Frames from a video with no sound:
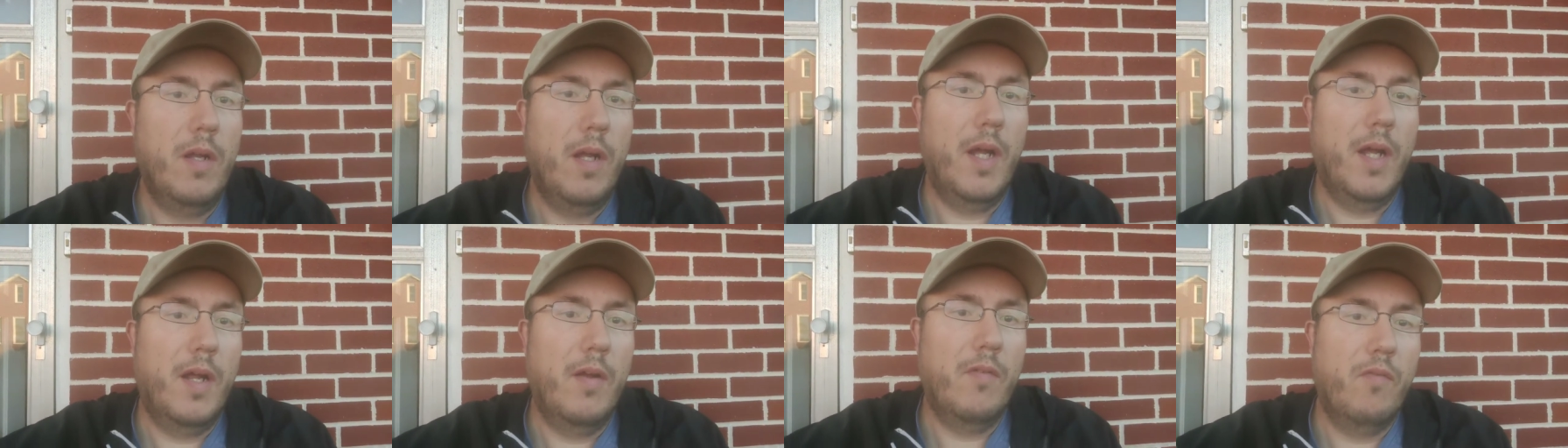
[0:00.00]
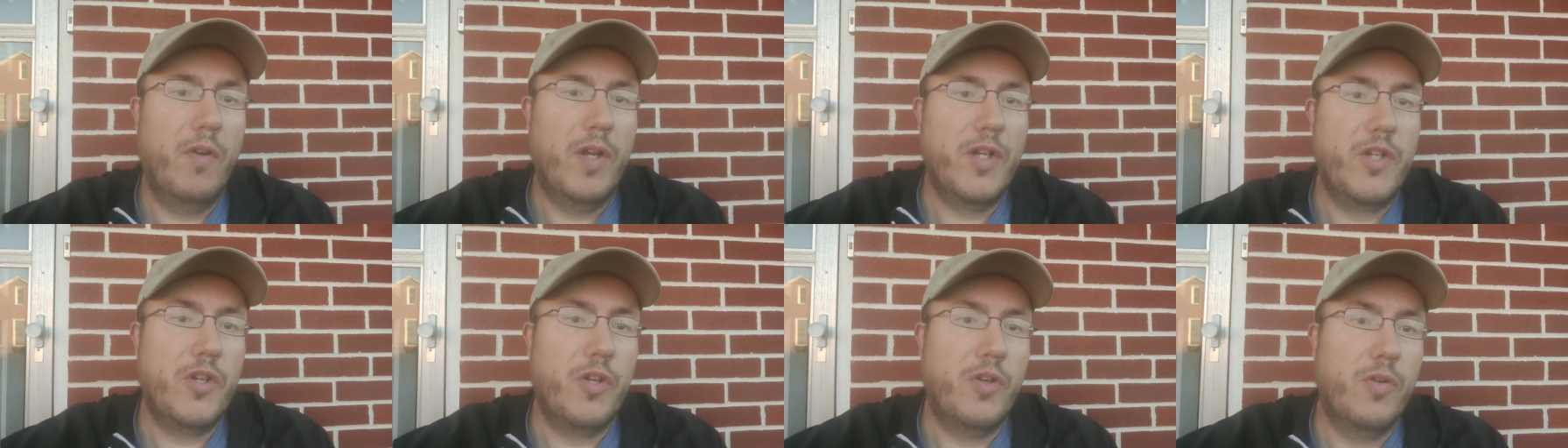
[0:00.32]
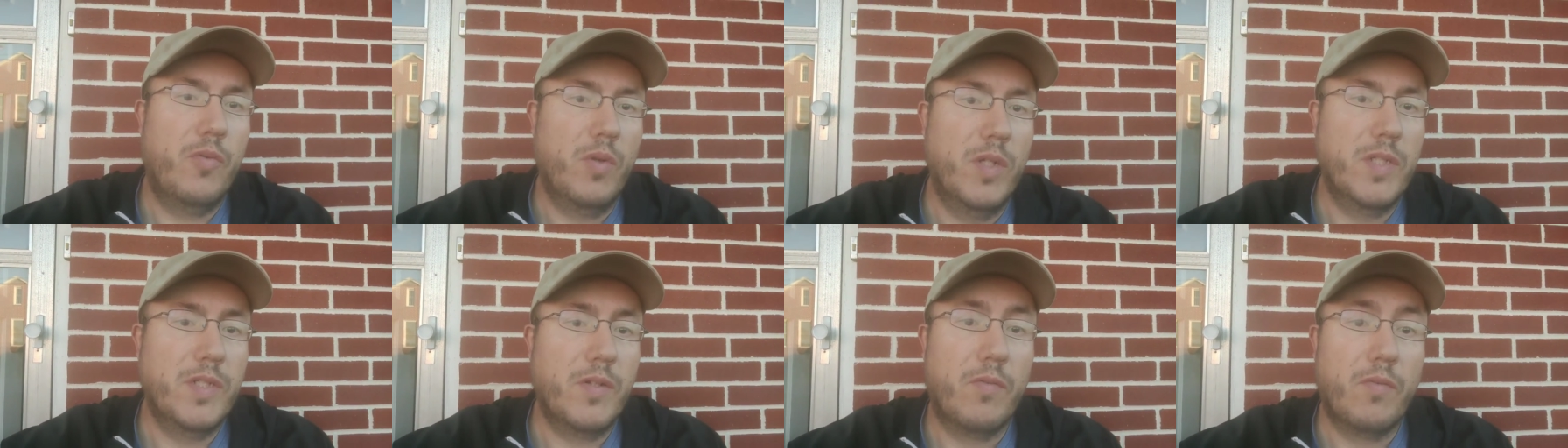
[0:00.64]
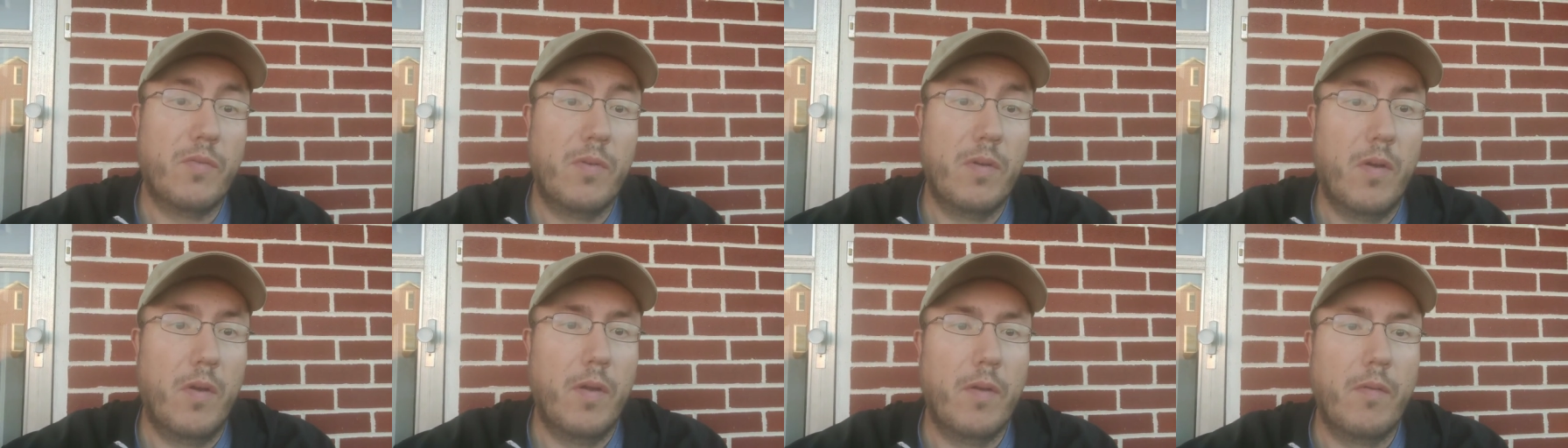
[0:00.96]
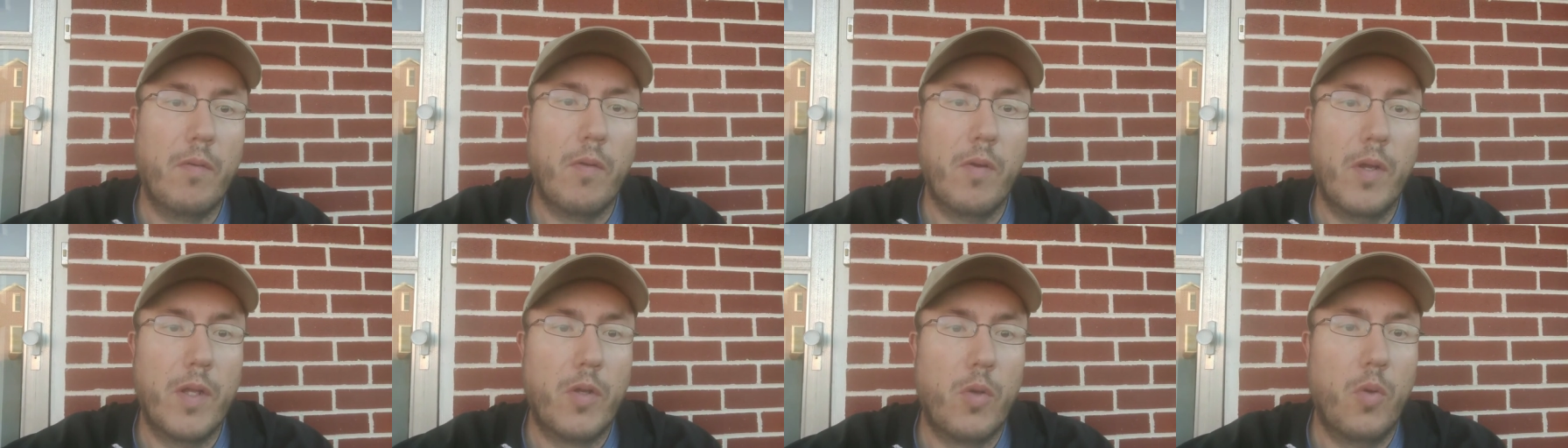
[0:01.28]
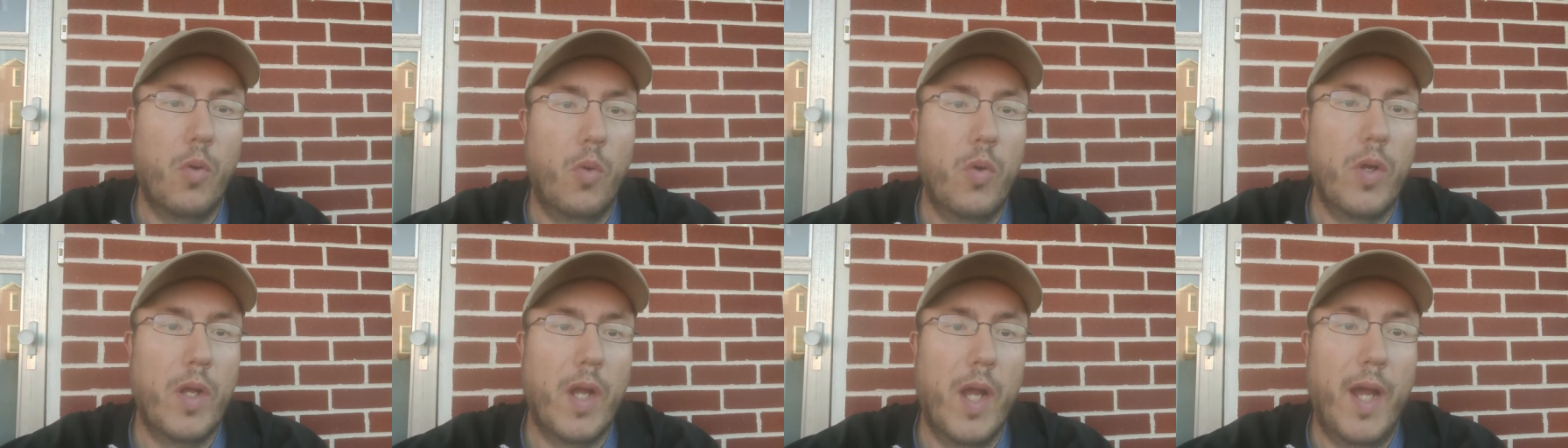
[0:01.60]
Uh, Richard was a really, really
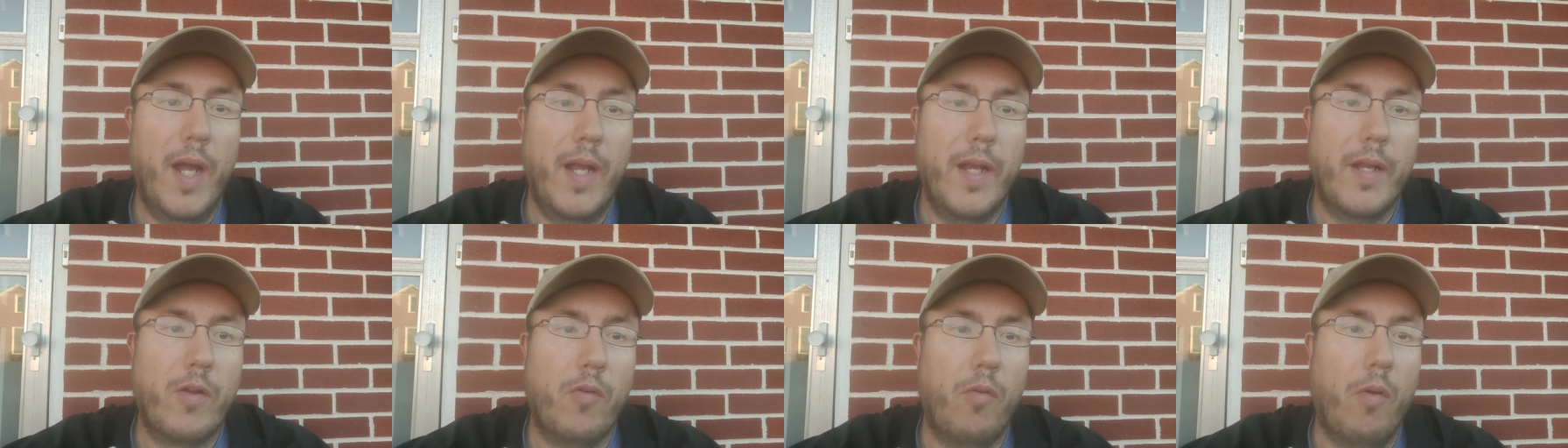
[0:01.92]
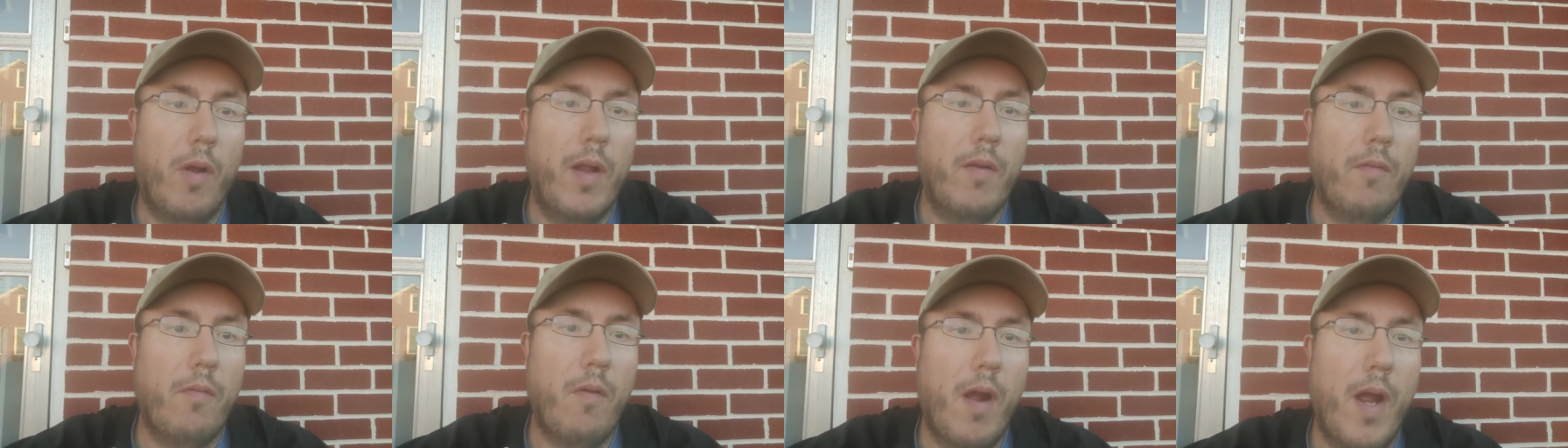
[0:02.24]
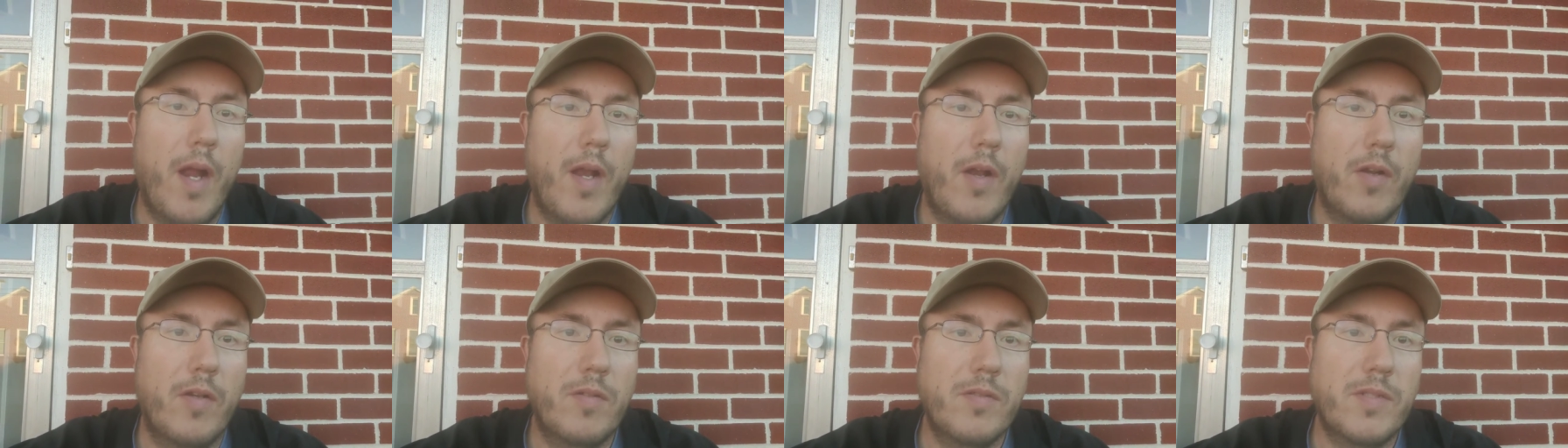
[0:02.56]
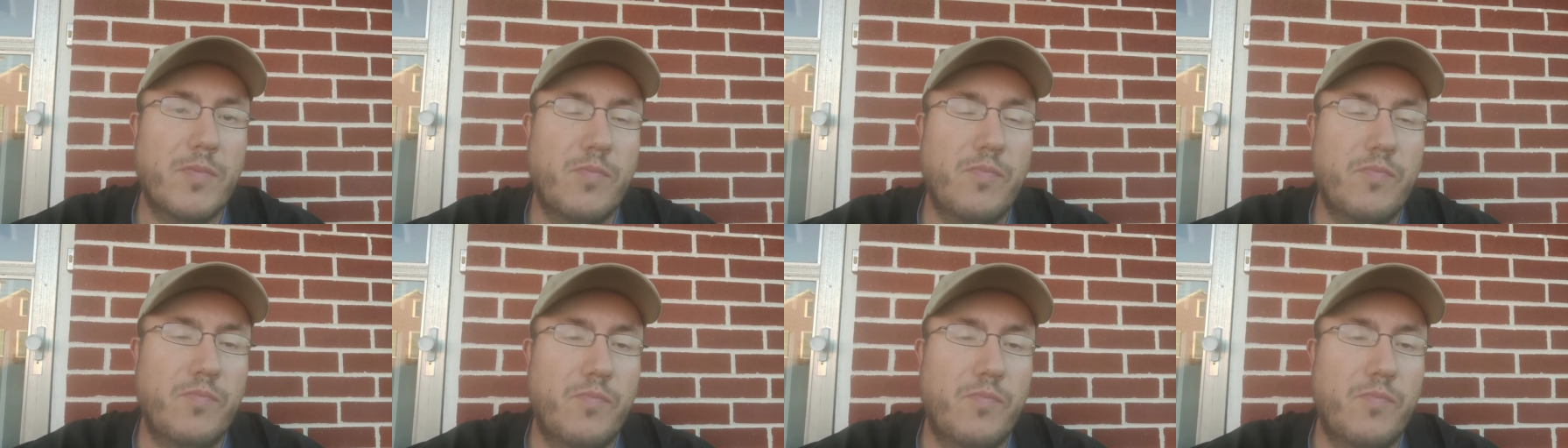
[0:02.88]
cool guy and a great writer